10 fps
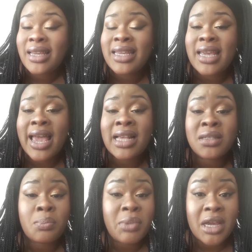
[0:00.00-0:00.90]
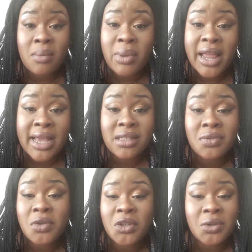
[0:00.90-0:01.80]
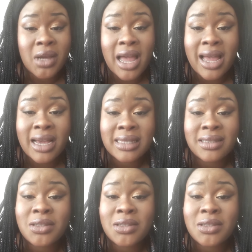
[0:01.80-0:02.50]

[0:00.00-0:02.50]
He has big plans for you guys.